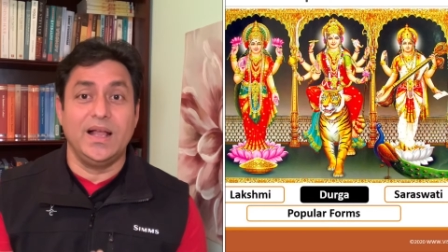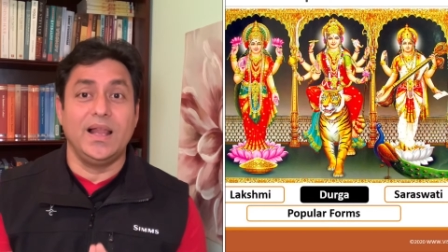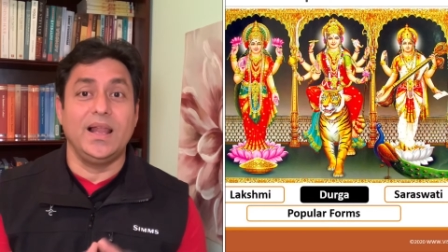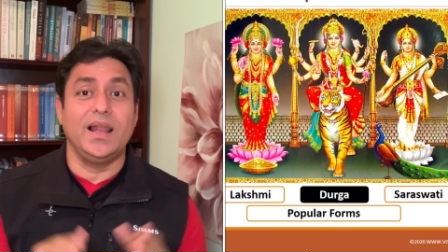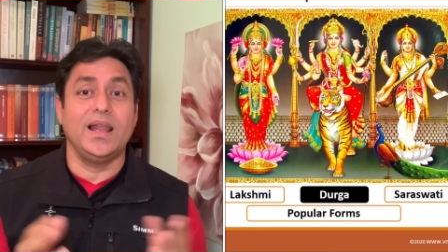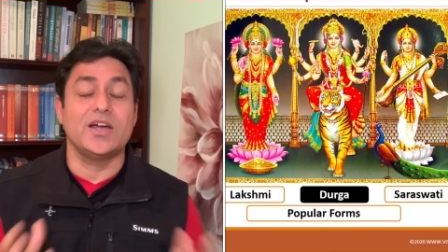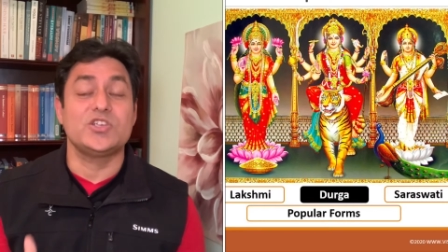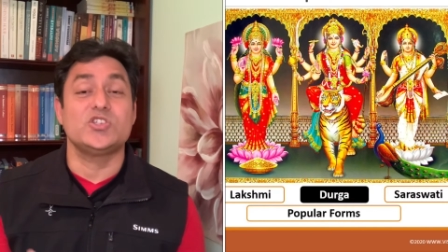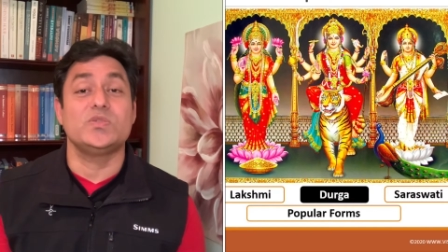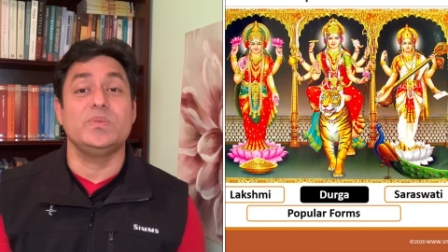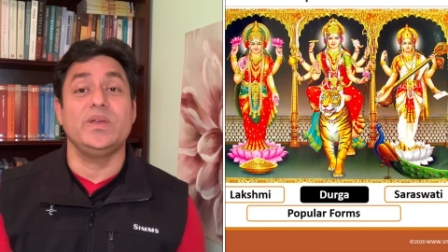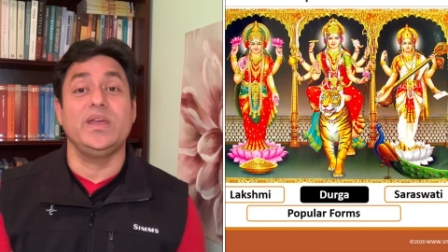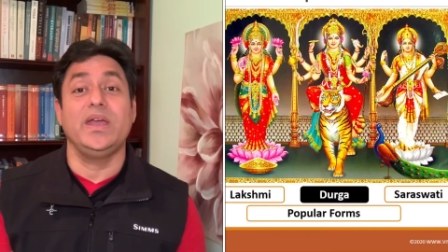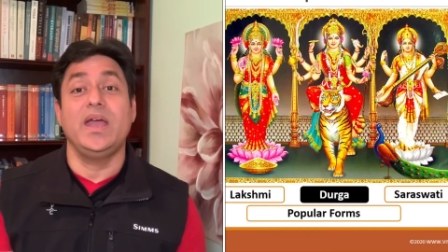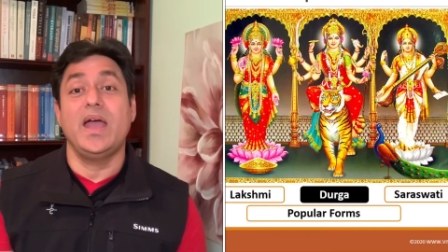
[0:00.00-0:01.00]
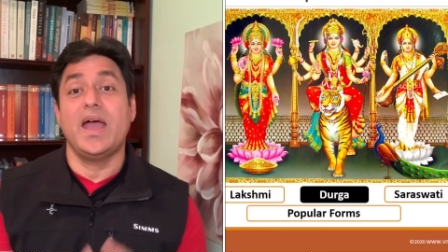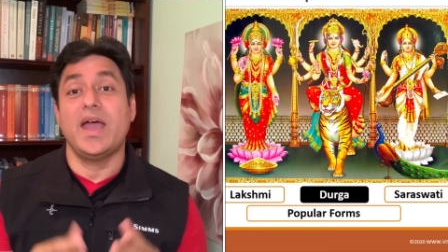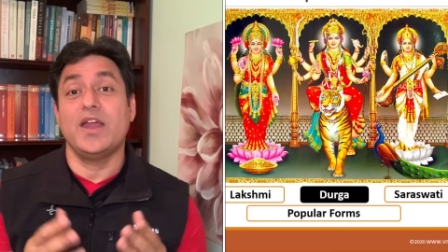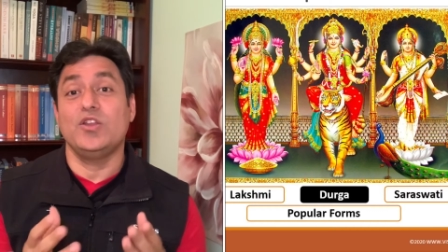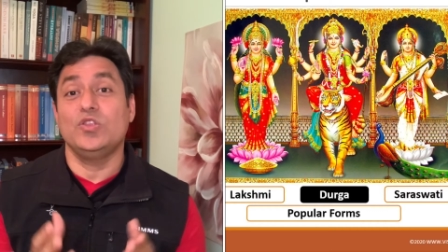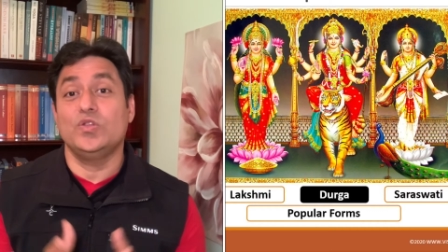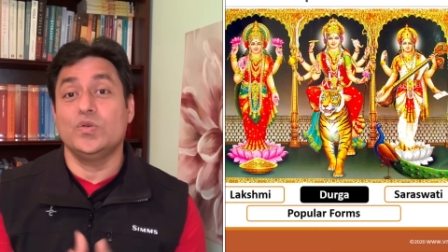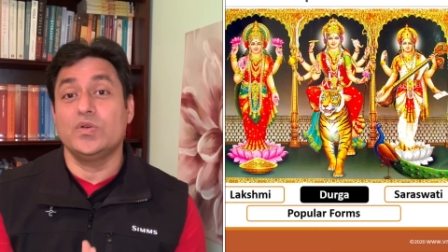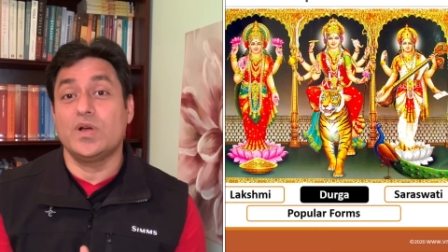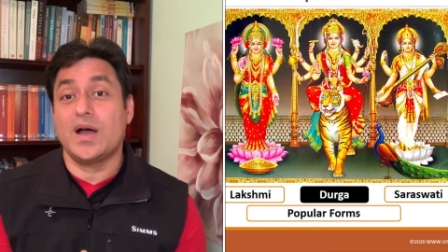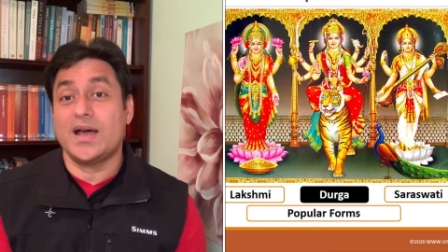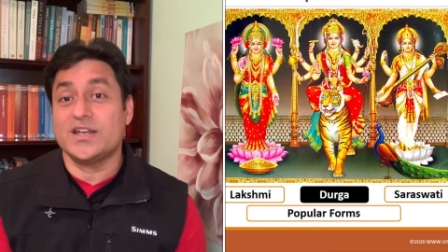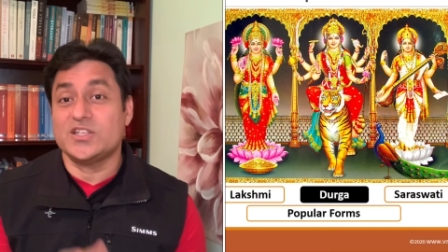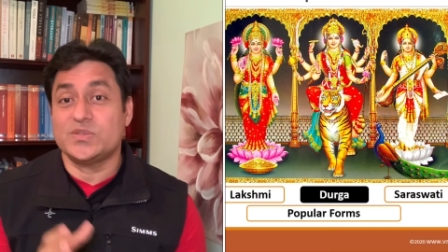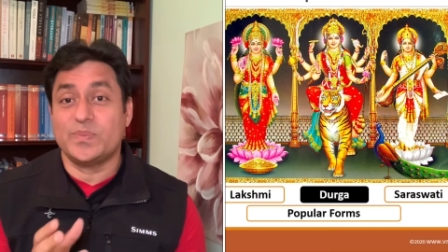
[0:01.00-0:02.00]
Lakshmi, and
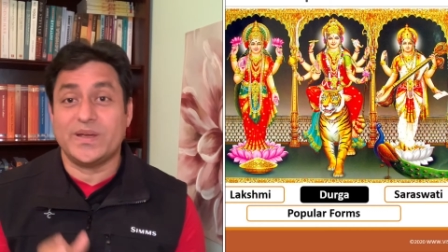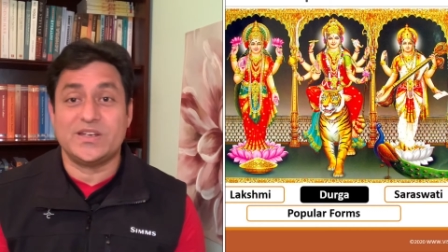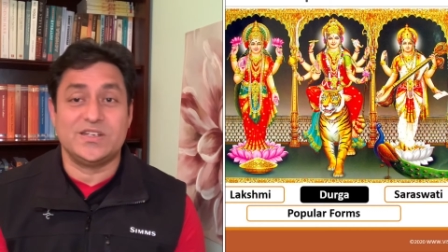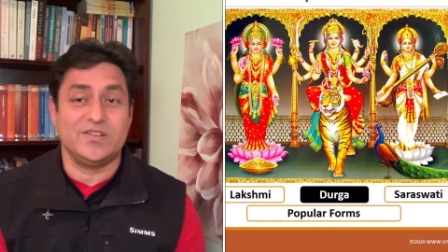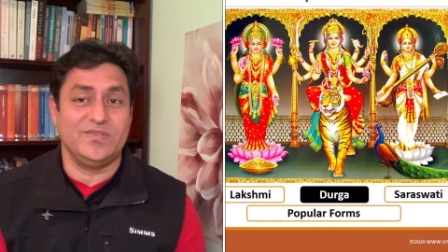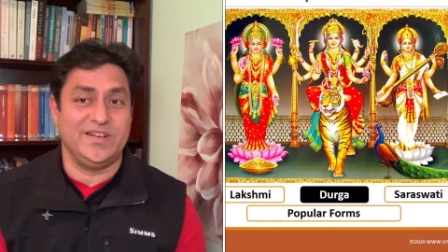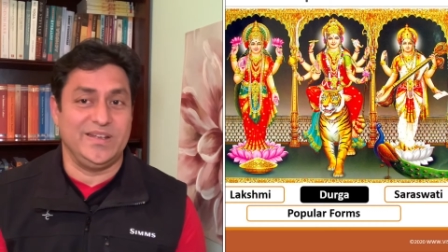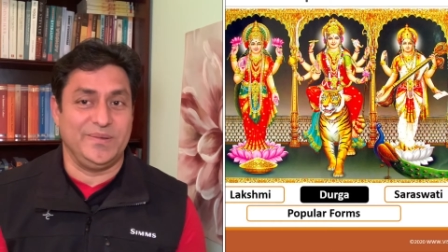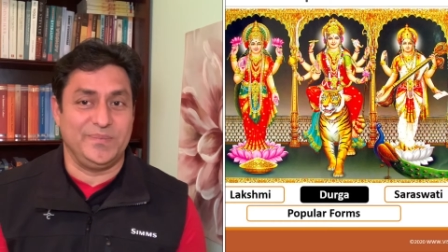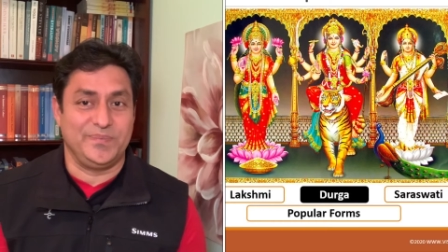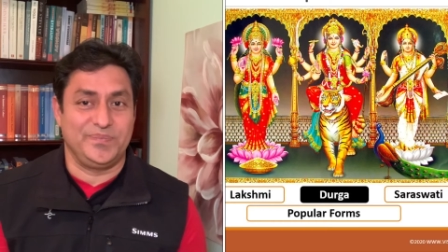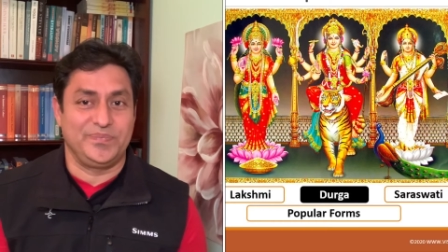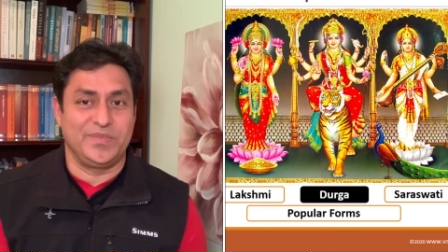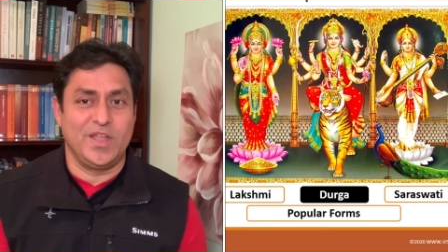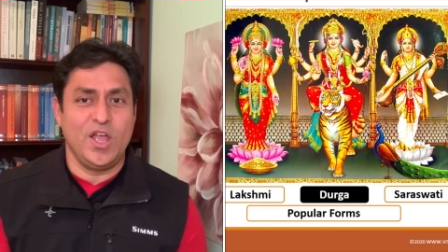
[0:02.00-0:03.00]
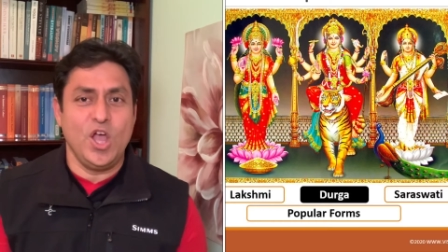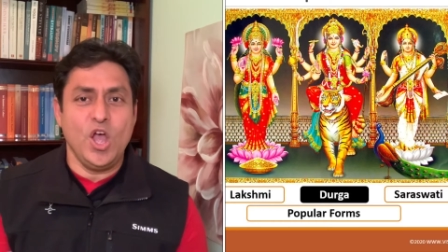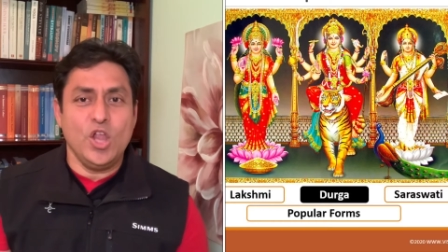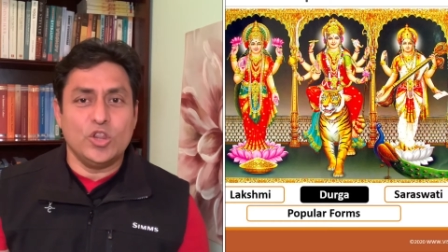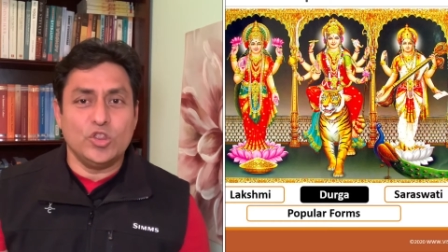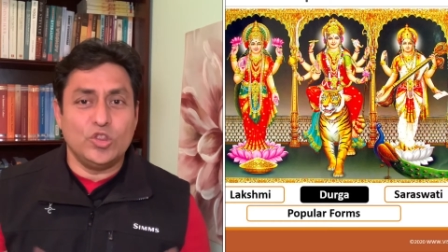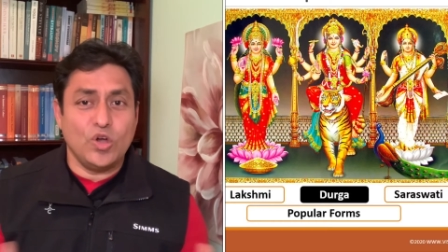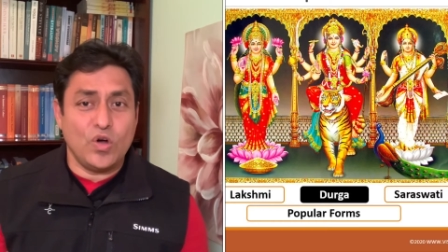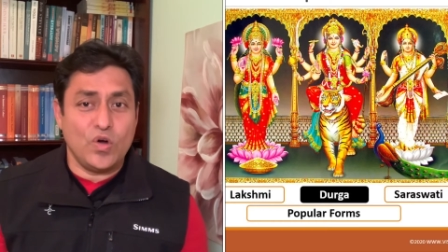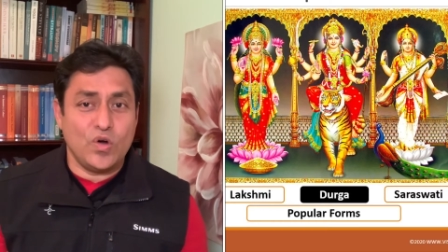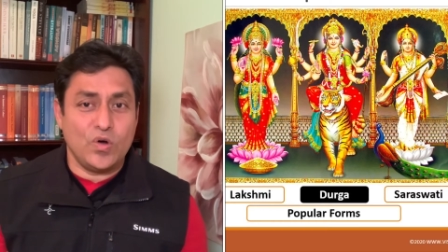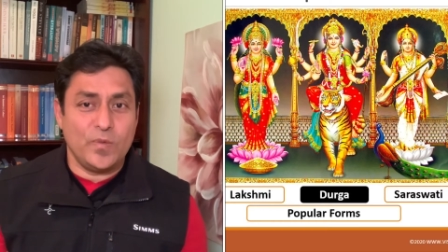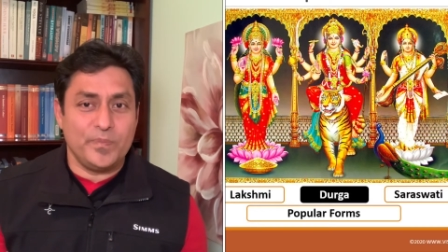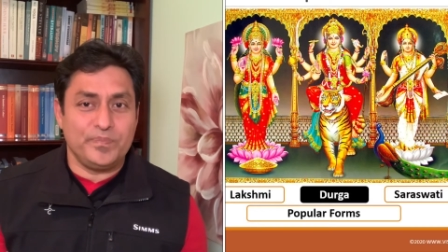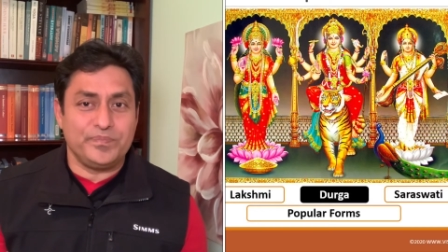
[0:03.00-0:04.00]
Durga respectively,
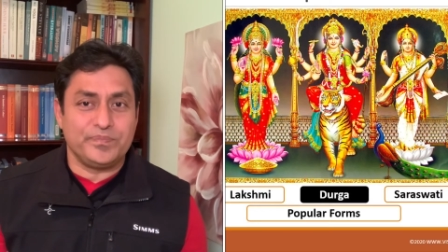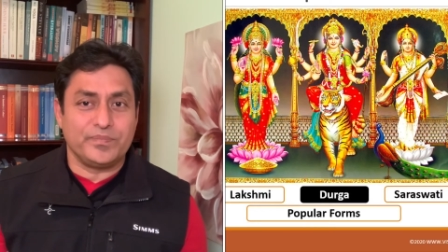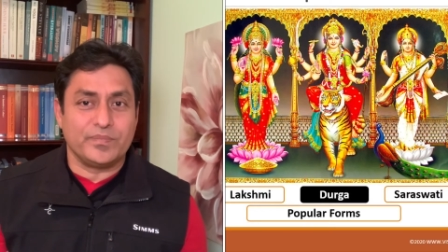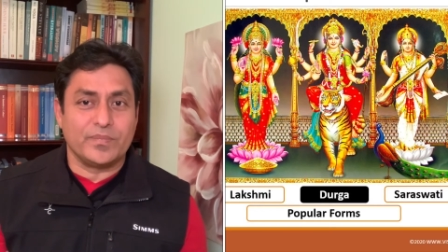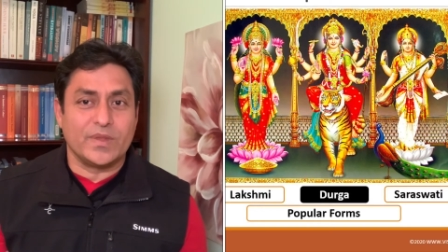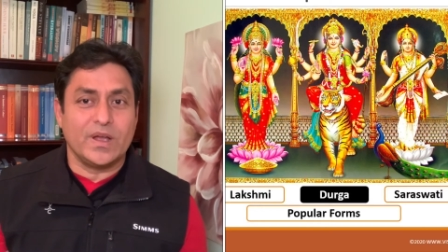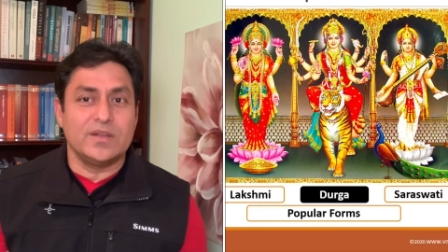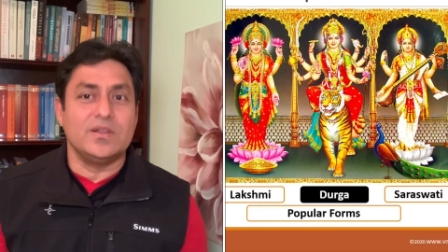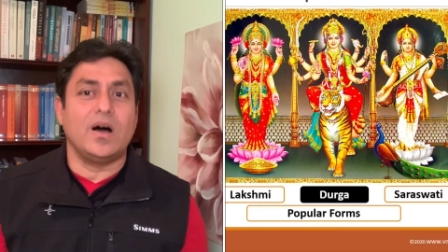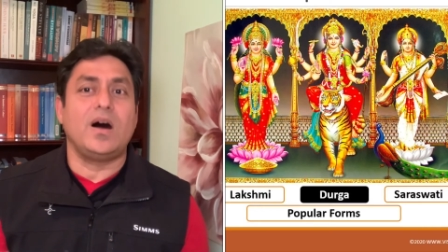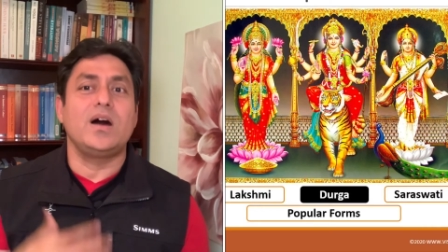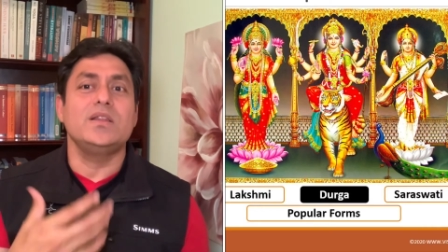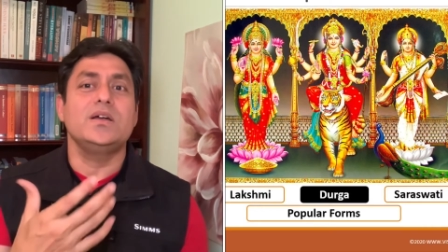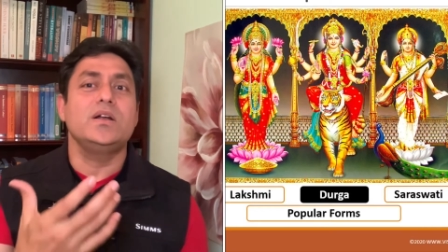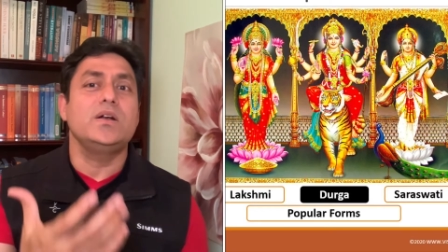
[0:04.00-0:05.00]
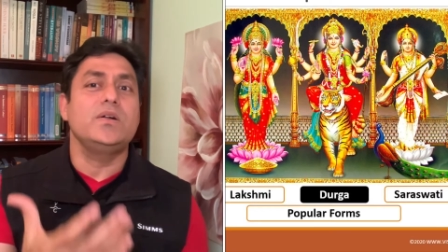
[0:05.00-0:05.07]
though the other